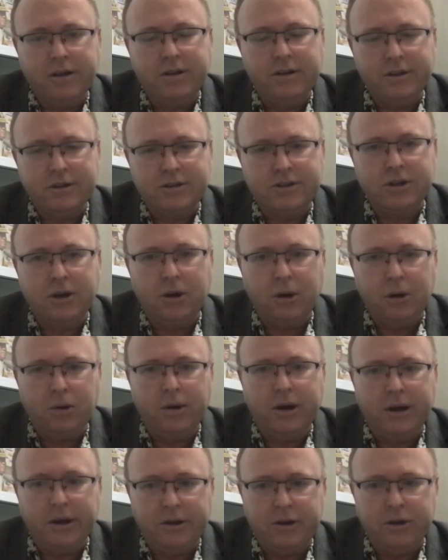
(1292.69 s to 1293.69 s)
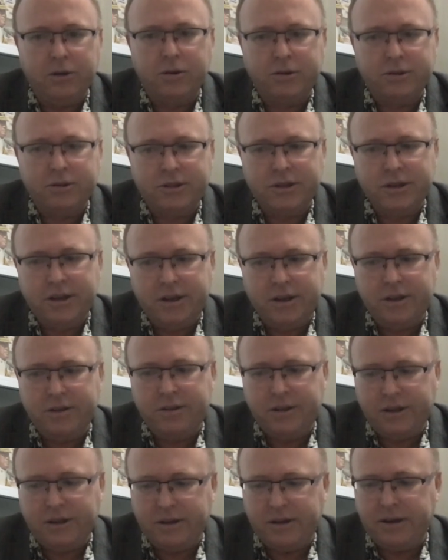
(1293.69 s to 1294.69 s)
So you'll see
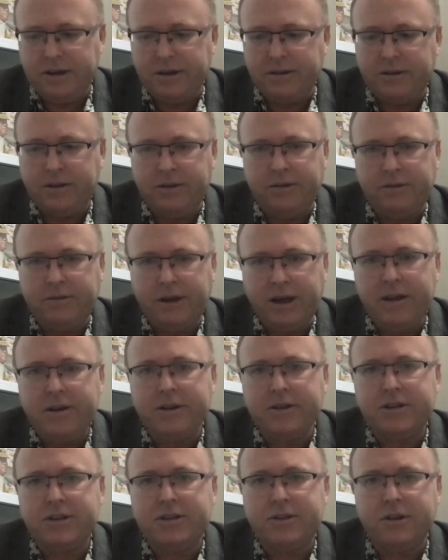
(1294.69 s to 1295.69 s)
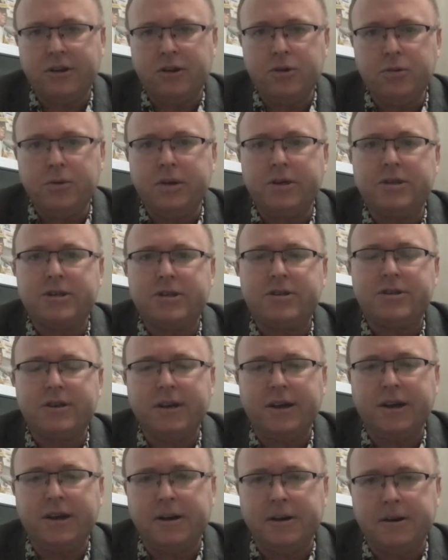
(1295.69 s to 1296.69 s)
the newest
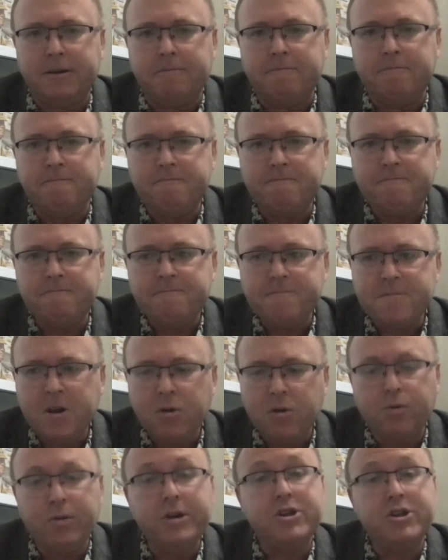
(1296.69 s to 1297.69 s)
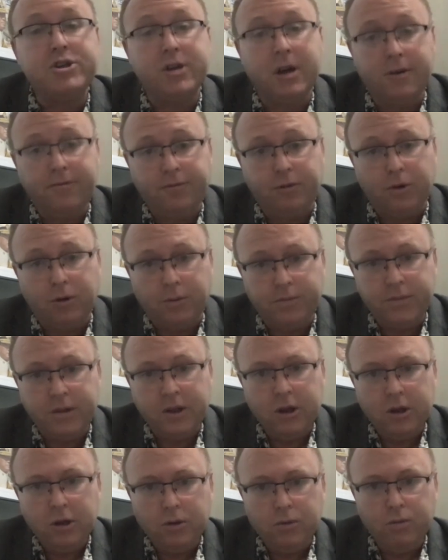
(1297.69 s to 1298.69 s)
reshuffle,
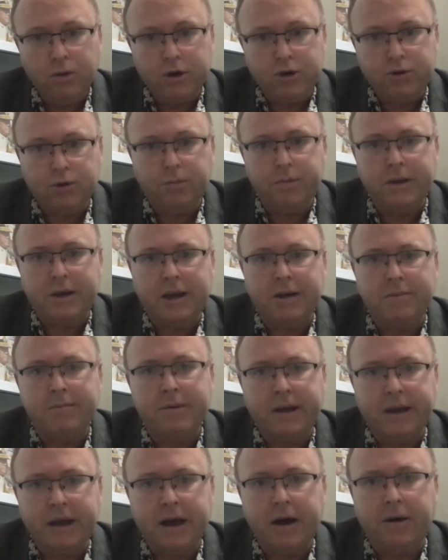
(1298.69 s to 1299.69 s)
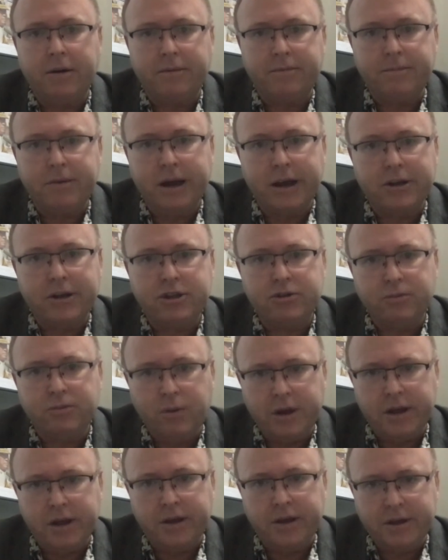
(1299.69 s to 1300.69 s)
which will be coming out next
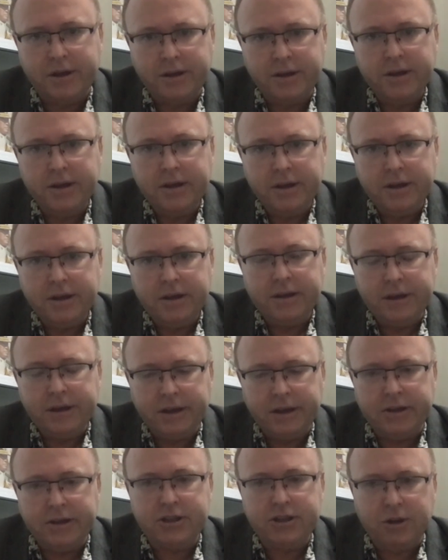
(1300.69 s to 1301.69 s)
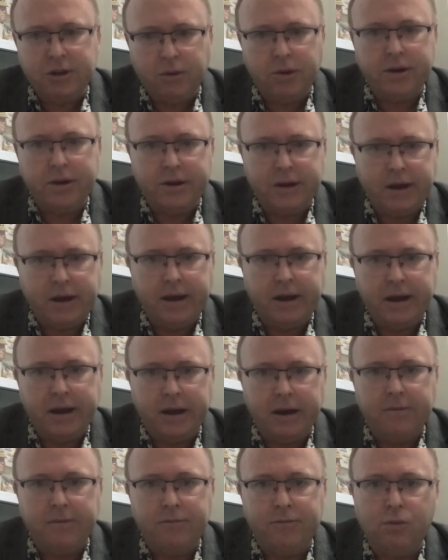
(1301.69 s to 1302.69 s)
week, is going to
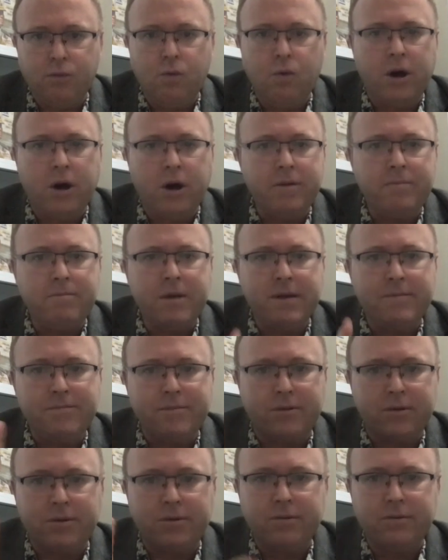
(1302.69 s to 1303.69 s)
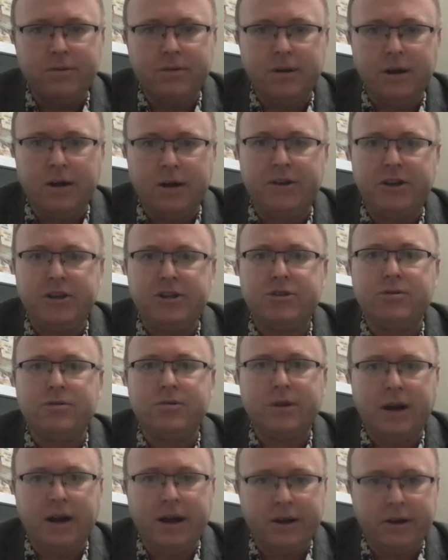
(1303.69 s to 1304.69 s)
have one member of Eastern
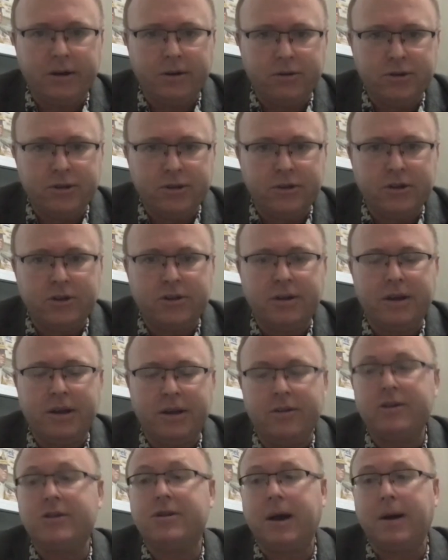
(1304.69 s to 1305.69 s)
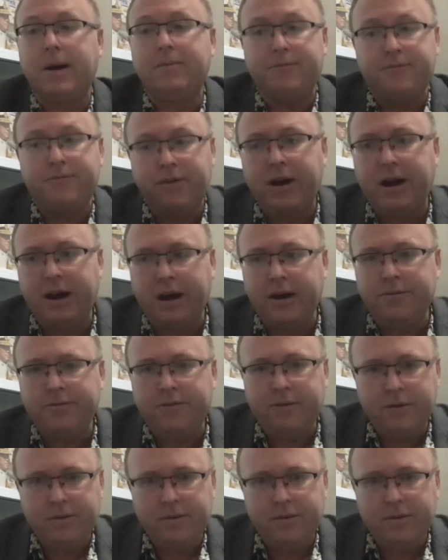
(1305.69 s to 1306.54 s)
Tigers in the top 5